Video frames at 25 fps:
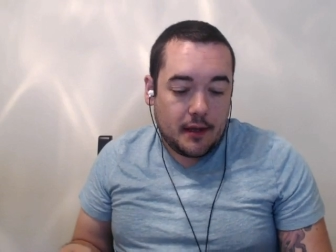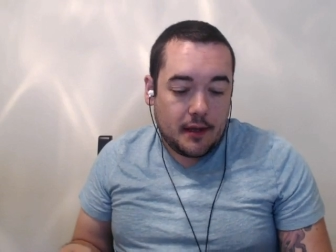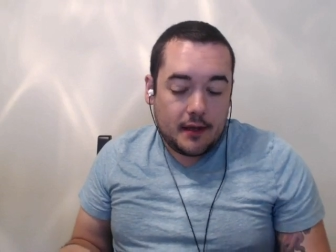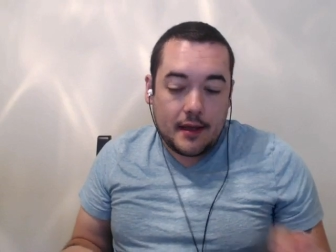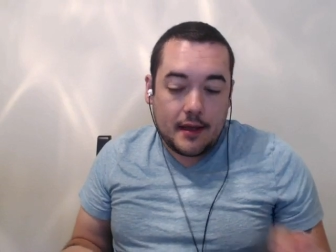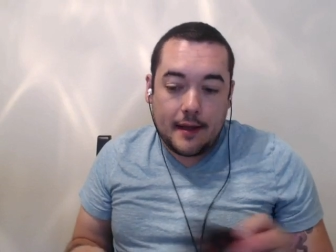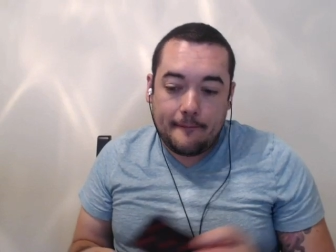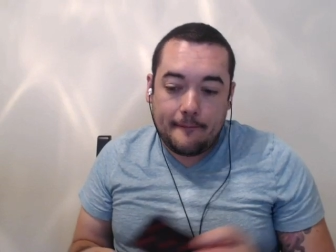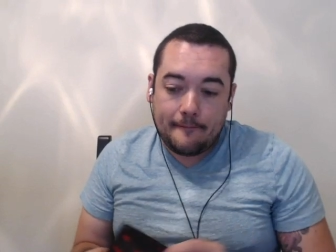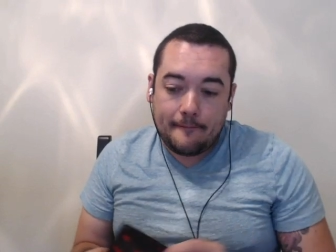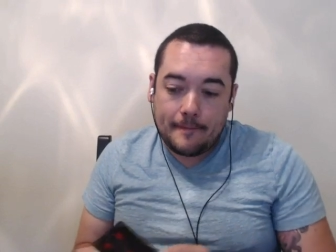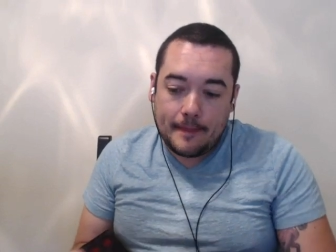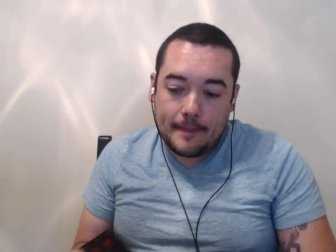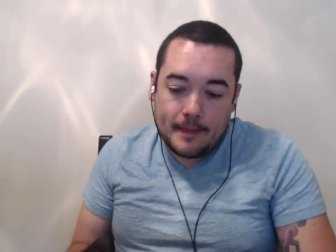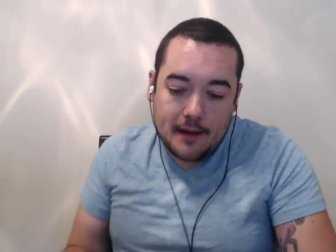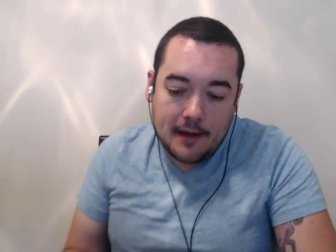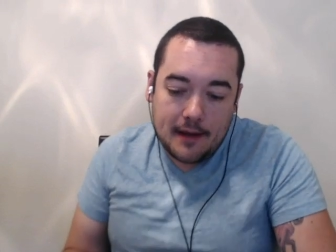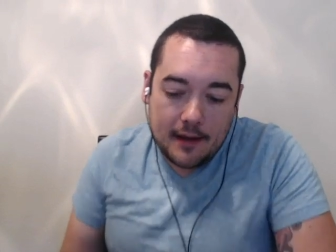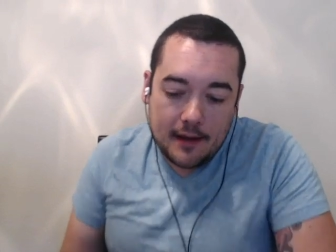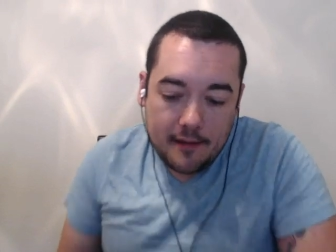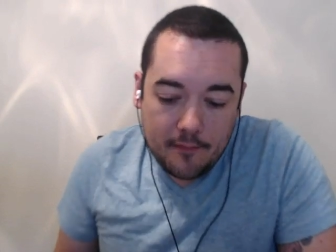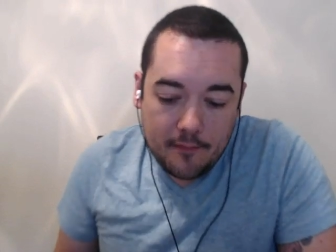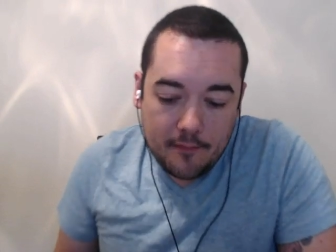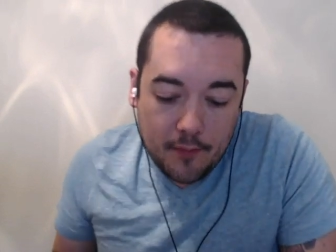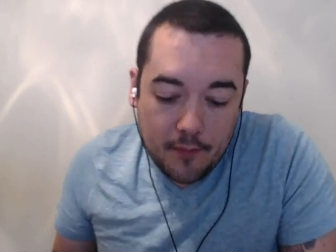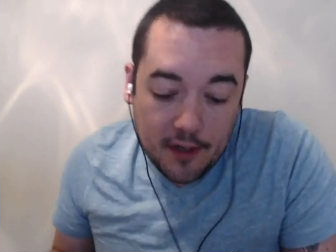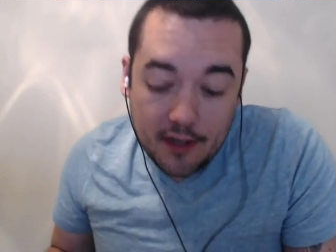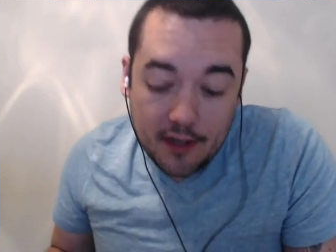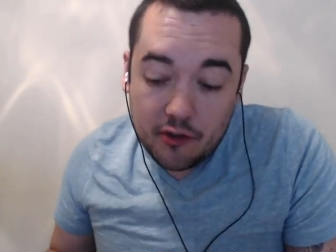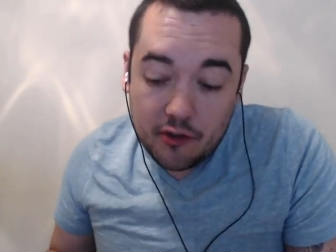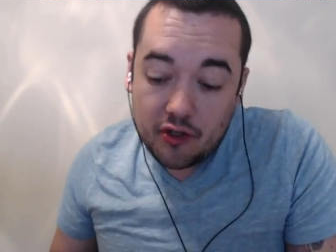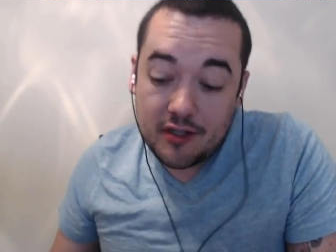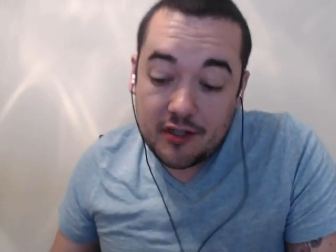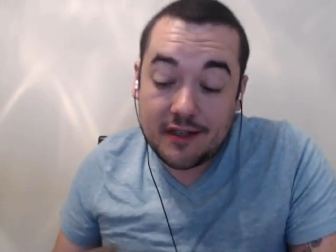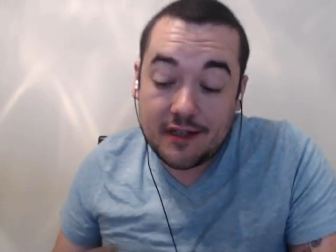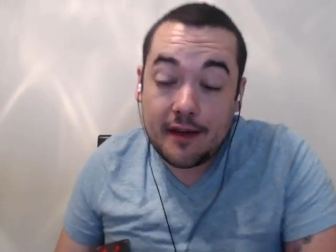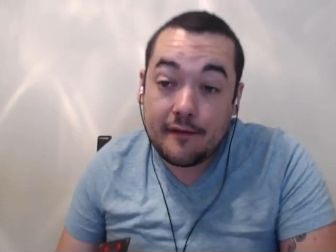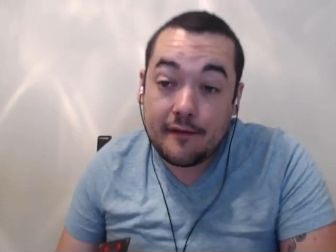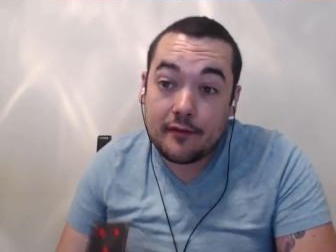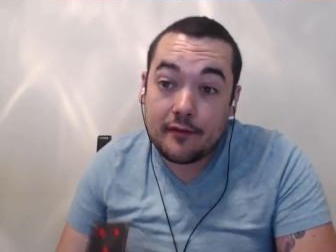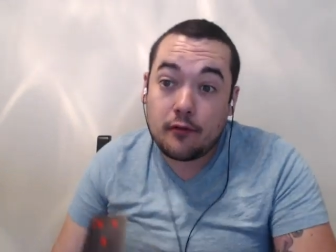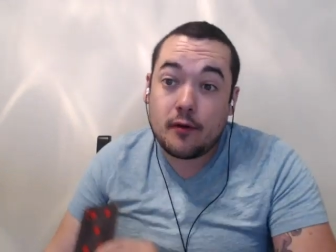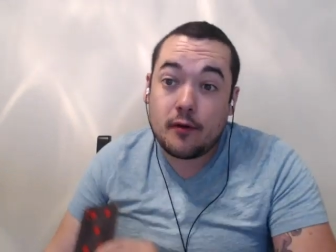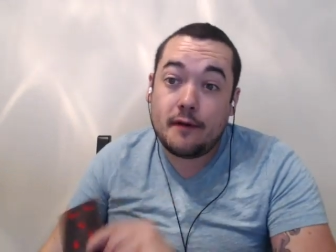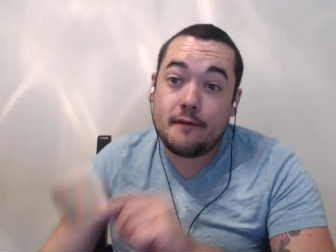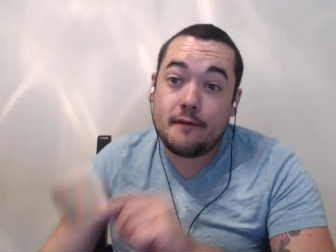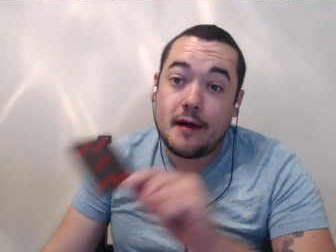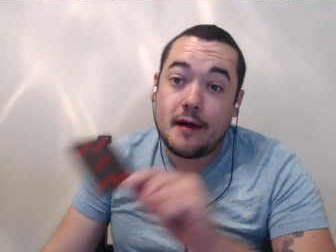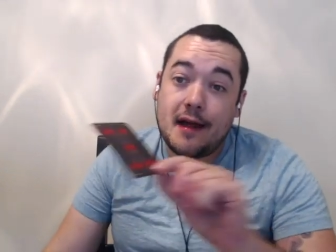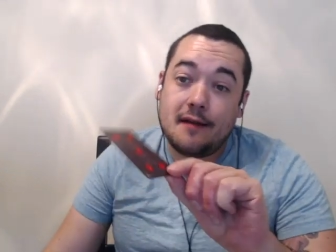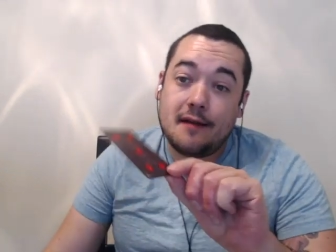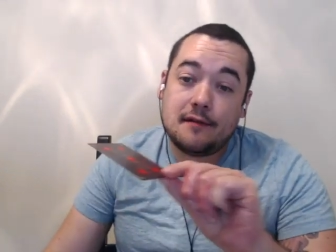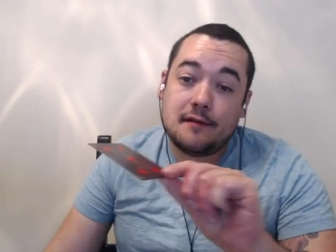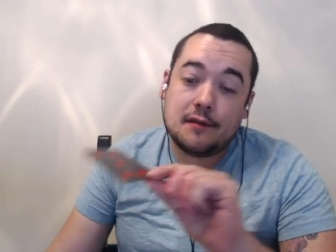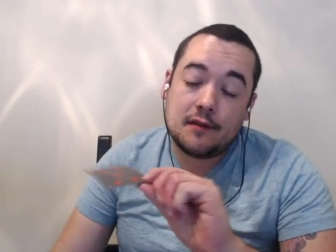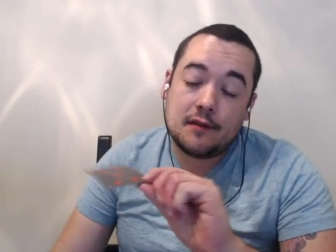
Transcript: Yeah, uh, pretty interesting. You have three fives,